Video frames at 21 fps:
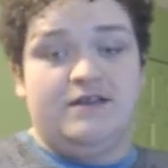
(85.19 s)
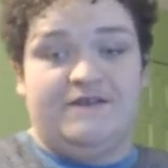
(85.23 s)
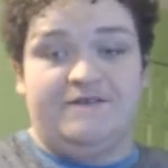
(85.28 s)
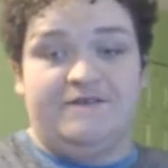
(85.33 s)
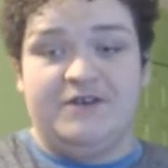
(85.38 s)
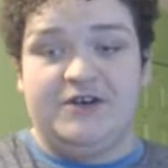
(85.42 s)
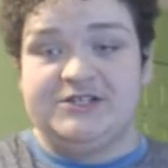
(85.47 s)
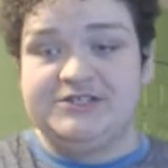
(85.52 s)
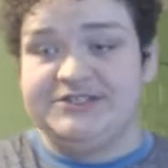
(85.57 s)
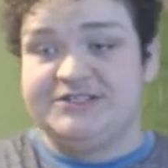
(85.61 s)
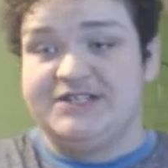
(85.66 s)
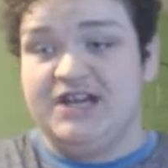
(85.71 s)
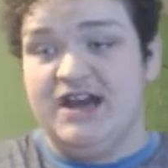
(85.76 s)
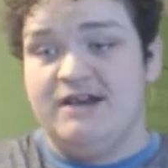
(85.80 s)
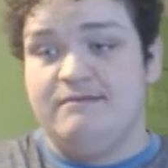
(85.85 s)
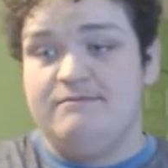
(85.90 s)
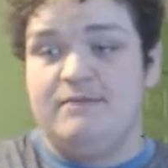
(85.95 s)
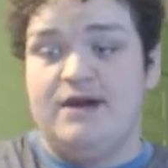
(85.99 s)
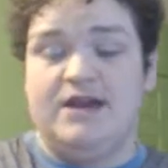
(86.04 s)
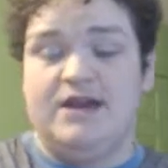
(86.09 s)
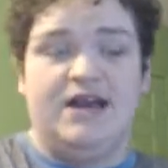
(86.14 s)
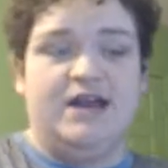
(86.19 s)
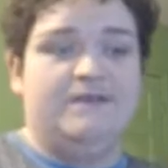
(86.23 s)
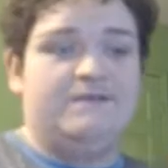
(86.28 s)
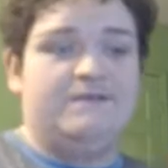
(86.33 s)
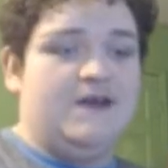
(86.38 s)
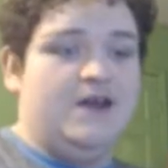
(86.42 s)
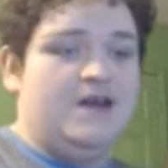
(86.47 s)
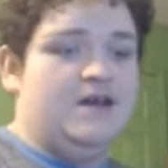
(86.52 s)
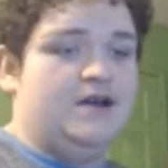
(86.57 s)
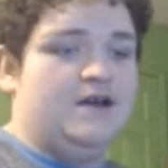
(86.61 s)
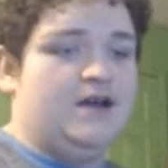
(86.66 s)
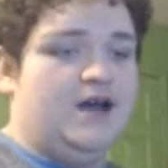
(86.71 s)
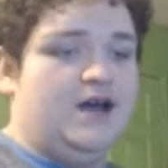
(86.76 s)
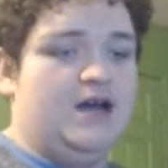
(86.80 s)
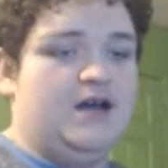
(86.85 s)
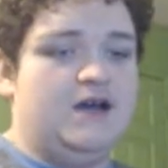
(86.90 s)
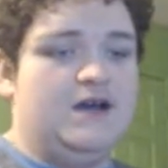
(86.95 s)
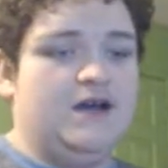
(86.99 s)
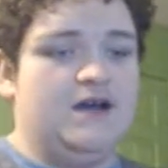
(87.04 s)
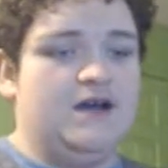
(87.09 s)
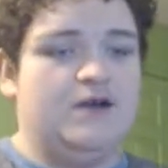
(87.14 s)
the first time and I think
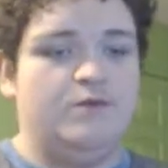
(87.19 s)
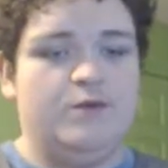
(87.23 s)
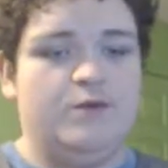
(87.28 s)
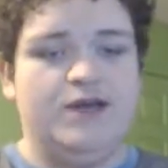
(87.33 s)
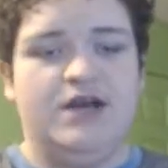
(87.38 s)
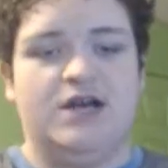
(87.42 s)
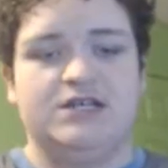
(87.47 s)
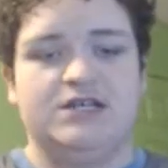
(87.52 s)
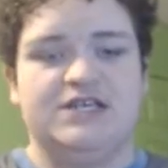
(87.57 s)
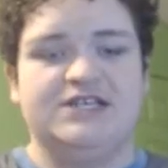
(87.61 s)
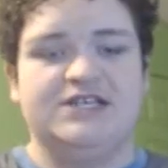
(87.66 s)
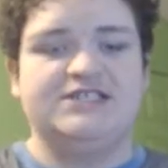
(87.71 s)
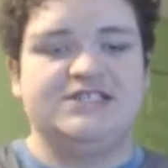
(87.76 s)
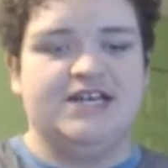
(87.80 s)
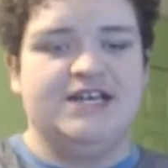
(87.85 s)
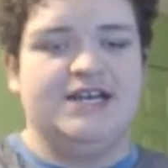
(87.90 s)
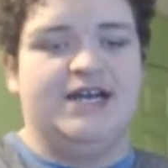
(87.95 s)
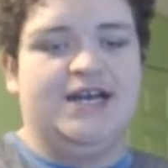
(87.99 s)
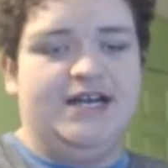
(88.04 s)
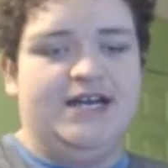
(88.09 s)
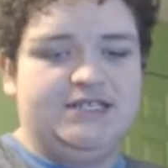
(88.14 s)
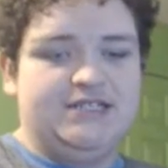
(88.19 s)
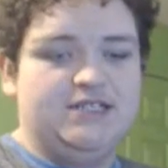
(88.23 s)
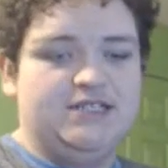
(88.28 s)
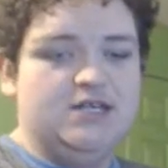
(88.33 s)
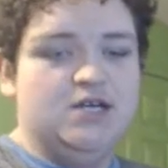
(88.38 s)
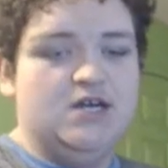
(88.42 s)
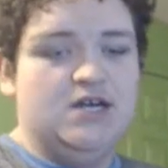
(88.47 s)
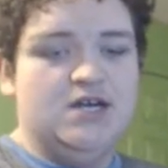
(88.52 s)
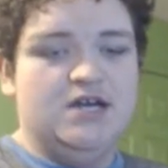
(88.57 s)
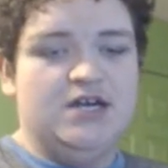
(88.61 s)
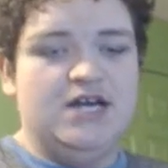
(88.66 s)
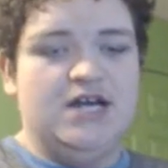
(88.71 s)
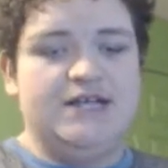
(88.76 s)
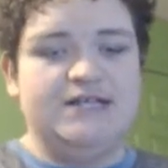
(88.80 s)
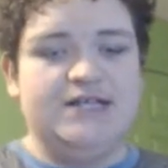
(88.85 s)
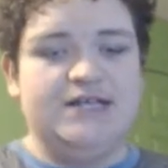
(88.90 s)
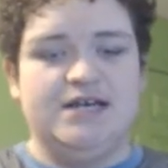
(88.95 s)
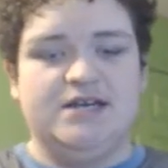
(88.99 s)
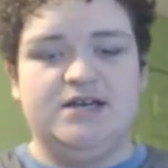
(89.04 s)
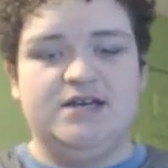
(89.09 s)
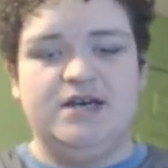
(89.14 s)
uh, we got disconnect. And
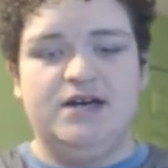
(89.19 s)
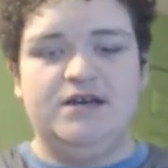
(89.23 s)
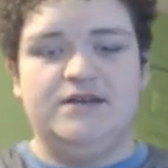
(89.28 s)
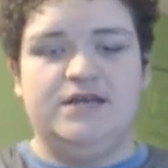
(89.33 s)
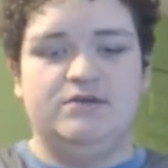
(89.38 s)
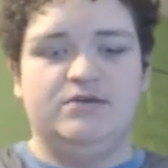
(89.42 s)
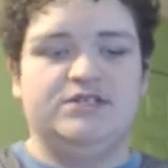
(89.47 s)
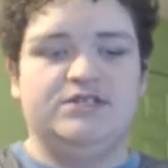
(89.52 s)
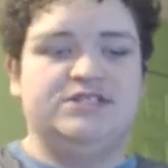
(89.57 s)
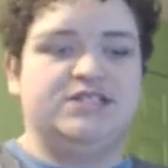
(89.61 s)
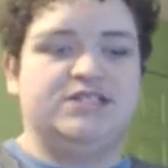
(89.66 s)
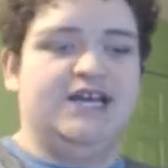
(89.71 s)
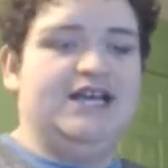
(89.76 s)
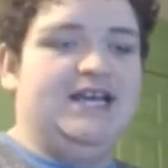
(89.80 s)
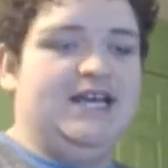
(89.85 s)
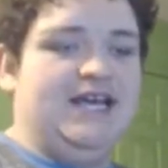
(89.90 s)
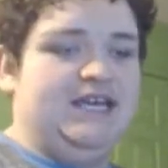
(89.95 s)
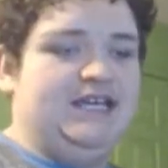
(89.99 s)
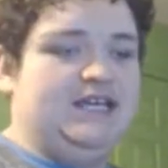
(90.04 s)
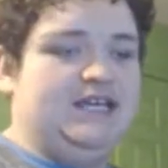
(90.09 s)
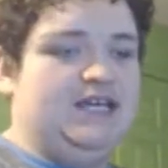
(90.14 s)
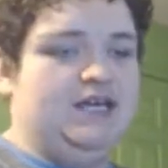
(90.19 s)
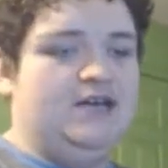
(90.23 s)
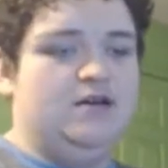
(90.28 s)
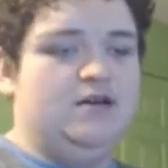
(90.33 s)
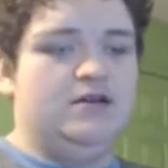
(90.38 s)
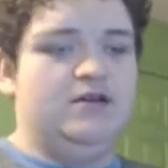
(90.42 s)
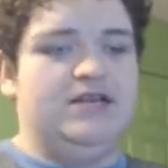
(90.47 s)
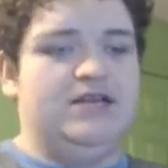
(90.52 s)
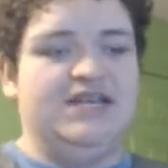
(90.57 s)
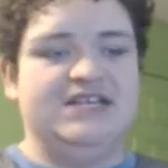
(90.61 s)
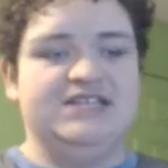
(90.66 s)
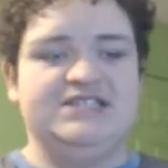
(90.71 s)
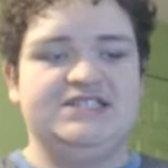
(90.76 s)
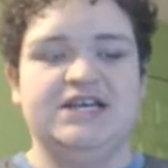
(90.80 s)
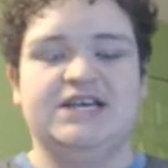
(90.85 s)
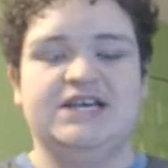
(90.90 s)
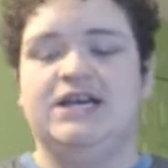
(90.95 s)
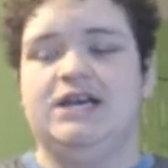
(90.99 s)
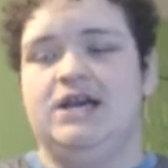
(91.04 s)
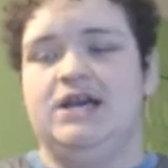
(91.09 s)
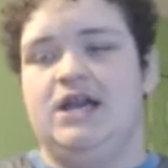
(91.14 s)
then there was a lady on the
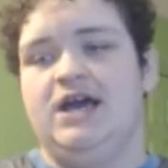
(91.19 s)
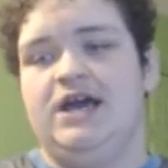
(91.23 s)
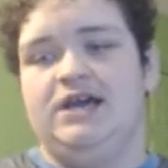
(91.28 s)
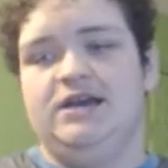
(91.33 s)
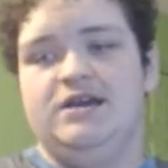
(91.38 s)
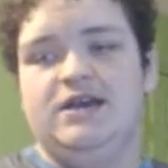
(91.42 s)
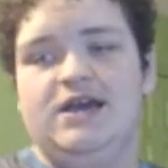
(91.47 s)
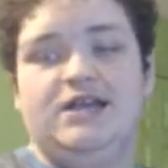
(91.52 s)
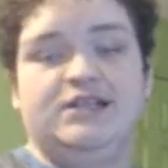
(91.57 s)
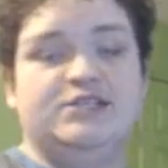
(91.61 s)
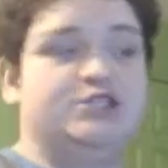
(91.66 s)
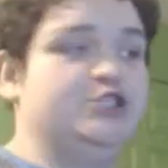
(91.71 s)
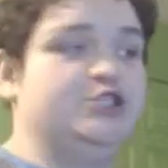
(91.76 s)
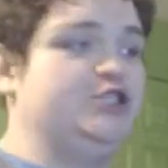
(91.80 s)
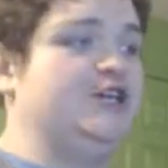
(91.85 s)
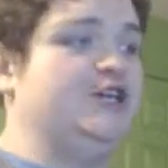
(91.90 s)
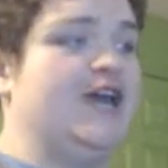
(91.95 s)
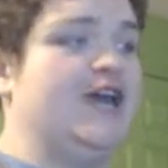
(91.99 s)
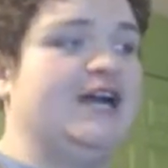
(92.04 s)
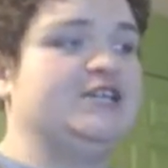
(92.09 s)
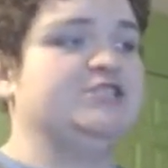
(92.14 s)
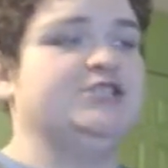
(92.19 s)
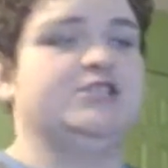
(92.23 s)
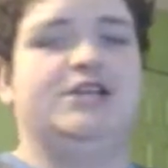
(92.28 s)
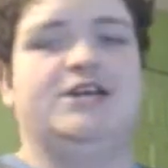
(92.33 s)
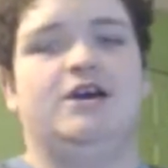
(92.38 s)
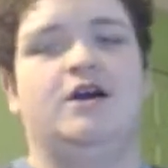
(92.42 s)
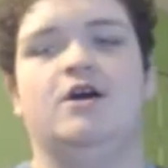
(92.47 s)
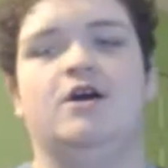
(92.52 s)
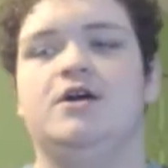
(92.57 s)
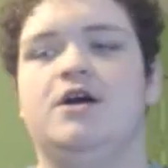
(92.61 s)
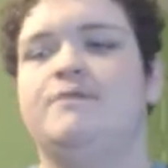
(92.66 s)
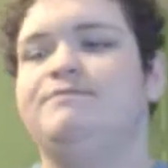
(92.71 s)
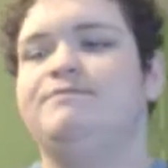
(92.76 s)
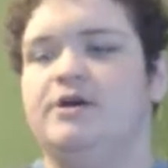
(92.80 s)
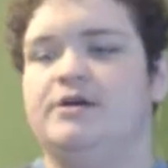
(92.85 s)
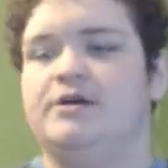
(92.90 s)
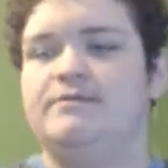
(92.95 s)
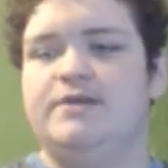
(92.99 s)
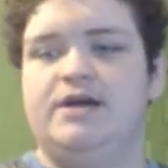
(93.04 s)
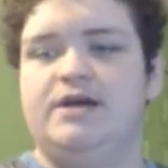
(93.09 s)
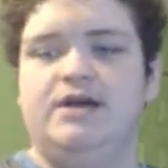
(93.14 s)
second line, and she actually hung up
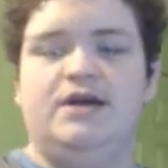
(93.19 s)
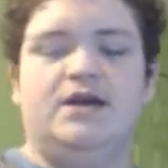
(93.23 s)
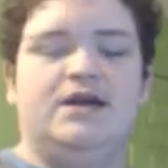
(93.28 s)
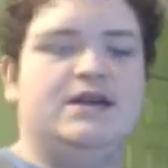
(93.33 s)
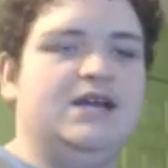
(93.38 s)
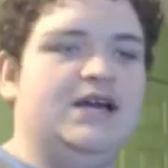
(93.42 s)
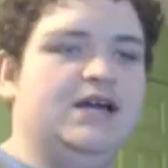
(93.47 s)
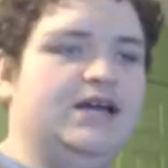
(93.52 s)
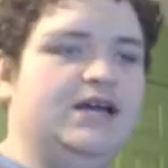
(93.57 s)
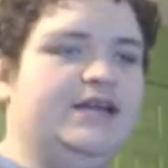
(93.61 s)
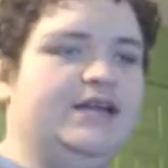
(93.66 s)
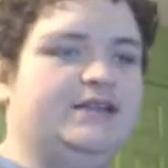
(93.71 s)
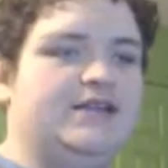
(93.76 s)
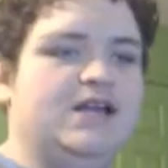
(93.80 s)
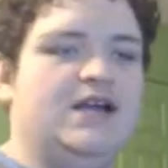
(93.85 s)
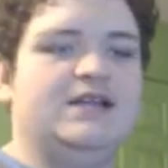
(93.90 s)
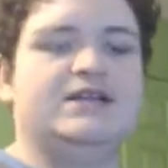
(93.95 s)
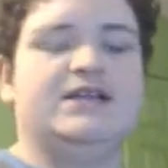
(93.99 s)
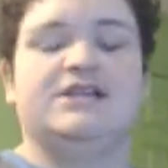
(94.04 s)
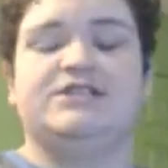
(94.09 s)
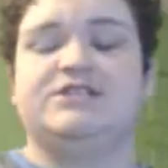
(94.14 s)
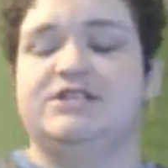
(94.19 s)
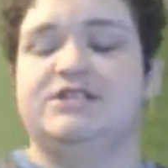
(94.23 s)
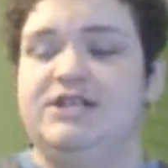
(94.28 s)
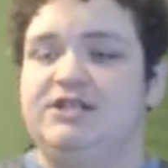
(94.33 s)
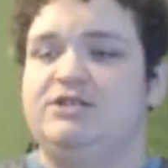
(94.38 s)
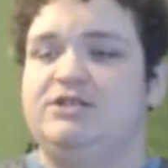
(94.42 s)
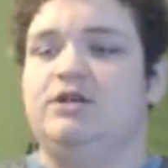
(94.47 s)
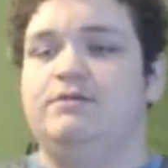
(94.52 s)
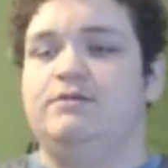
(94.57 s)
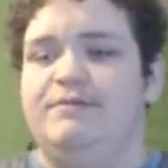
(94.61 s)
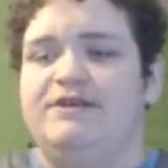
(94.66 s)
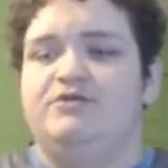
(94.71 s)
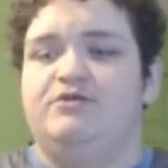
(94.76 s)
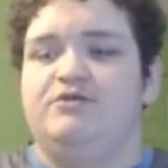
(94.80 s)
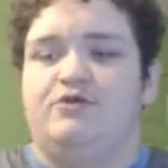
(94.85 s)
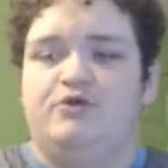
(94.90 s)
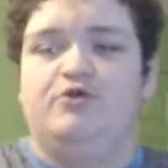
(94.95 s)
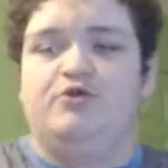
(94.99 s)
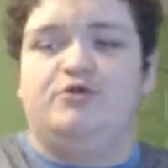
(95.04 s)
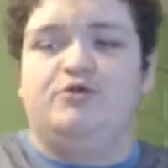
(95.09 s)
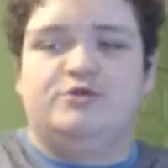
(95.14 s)
on me, and I think that's a little bit
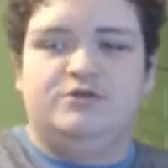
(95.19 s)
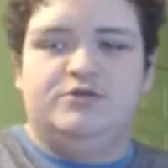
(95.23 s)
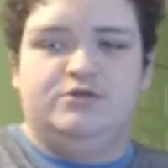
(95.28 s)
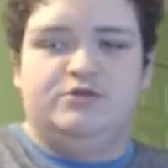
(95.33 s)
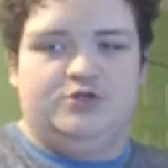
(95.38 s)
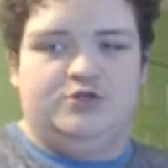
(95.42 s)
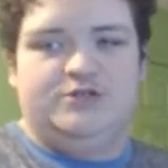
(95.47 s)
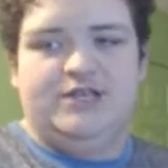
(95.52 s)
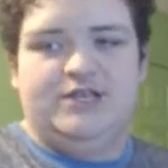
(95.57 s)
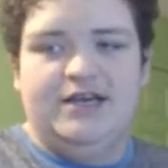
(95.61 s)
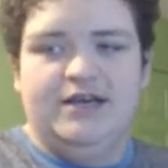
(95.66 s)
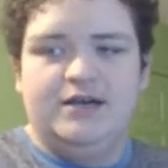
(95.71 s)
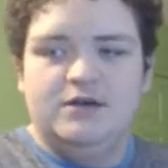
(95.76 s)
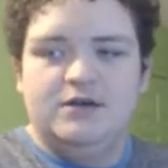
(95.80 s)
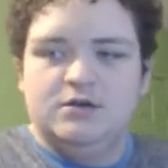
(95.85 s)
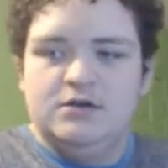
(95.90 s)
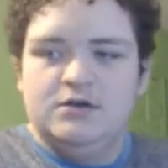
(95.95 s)
rude, don't you think?